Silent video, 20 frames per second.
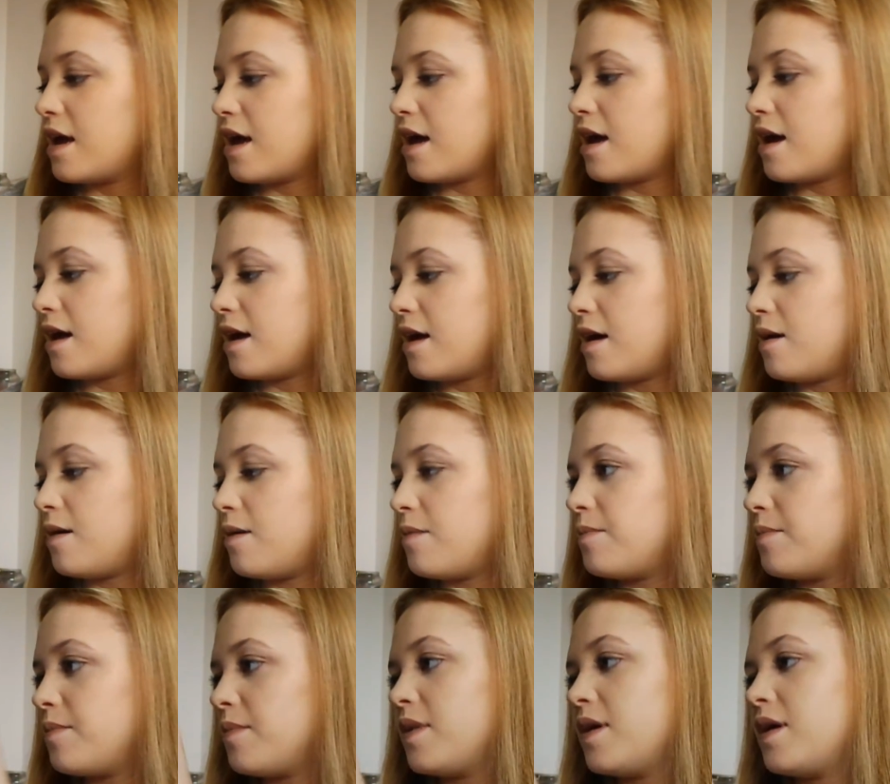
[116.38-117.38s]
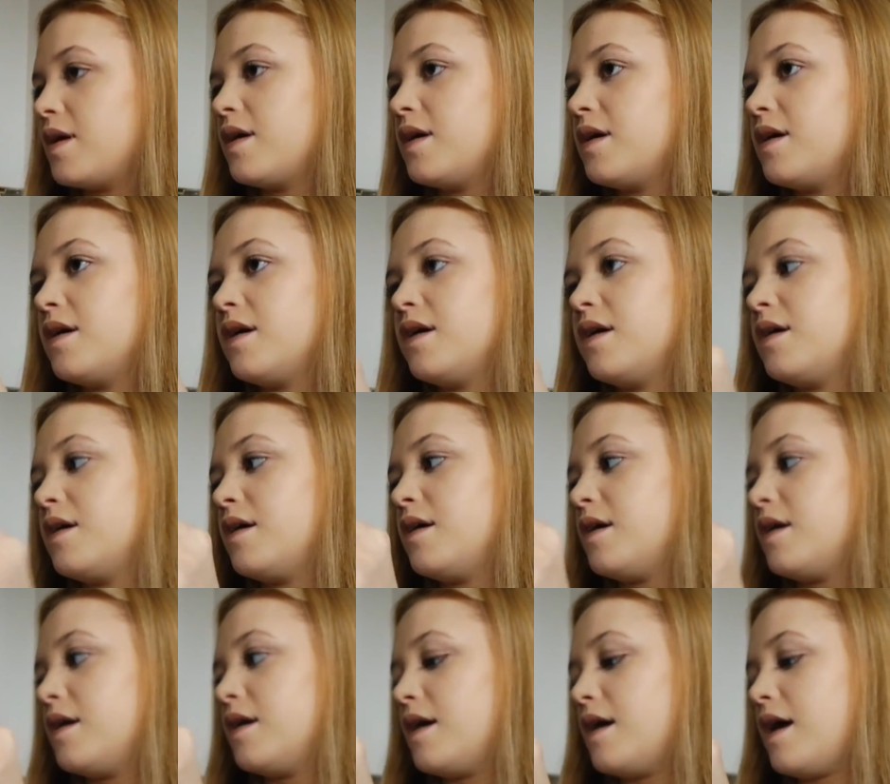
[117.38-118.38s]
And
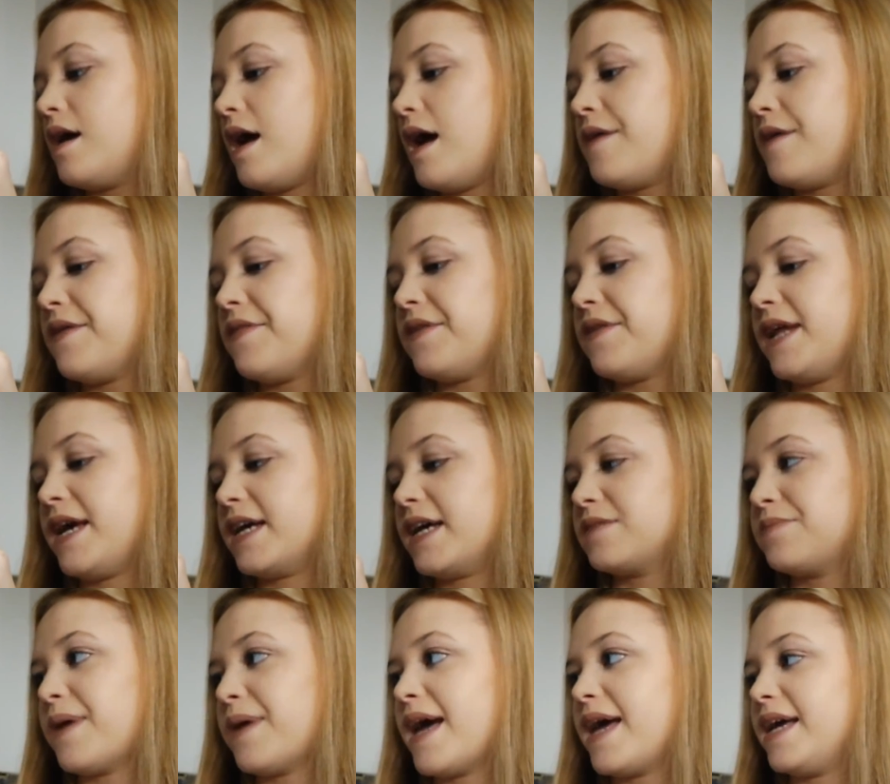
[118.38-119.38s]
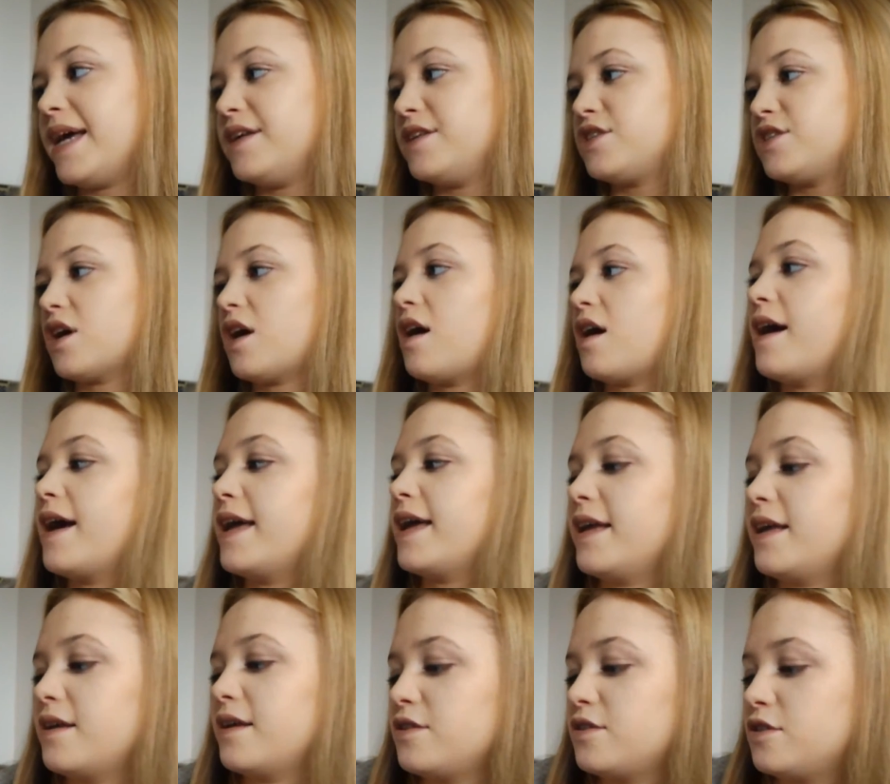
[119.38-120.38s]
then the next page
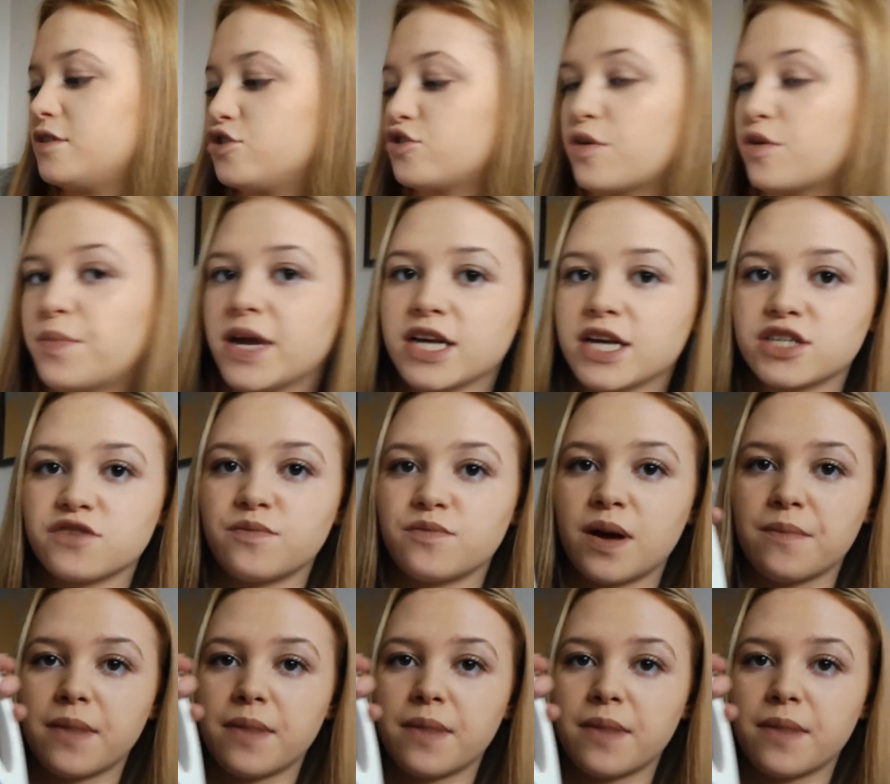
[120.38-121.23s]
I drew a picture of my